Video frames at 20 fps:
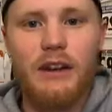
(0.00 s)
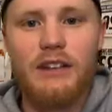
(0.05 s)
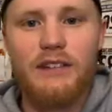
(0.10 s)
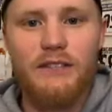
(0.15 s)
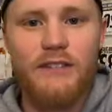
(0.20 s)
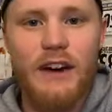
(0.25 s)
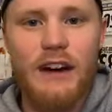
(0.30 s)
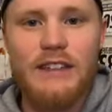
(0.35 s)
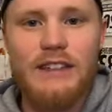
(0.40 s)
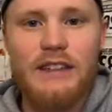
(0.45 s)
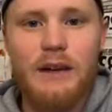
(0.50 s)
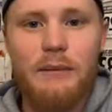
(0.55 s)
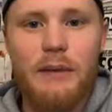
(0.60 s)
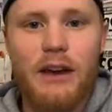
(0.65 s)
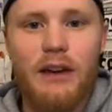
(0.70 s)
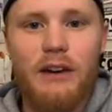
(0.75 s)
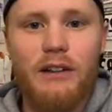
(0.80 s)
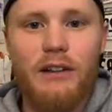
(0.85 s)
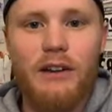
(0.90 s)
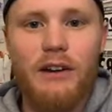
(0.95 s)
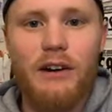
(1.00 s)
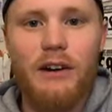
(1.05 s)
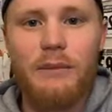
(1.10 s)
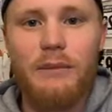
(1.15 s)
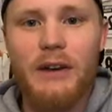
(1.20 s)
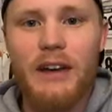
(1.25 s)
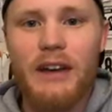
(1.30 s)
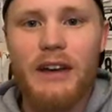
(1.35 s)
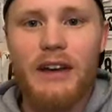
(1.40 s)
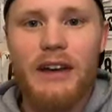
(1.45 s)
is if i set my
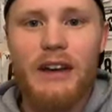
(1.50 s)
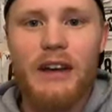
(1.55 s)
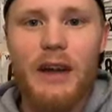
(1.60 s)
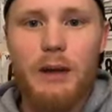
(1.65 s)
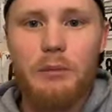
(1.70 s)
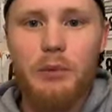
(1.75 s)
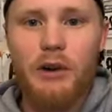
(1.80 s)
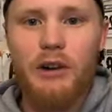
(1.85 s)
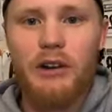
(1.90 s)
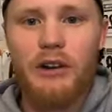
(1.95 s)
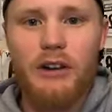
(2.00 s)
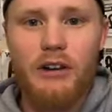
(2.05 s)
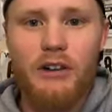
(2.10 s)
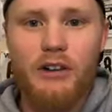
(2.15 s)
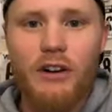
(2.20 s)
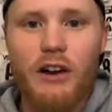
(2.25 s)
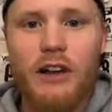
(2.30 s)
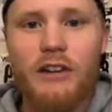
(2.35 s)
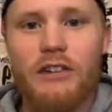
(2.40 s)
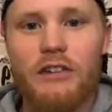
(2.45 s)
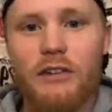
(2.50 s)
alarm and i put it across